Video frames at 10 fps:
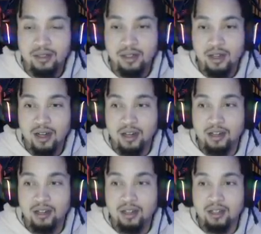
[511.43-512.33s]
All
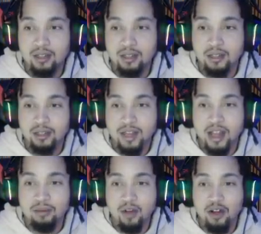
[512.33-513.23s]
right.
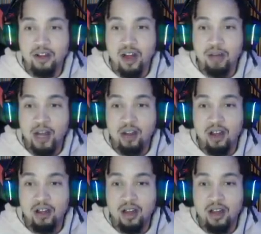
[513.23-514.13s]
Damn, I already called my
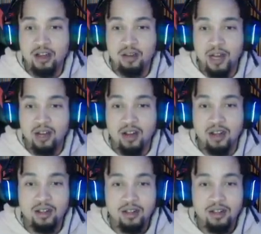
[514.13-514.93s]
car, y'all. Here go my car.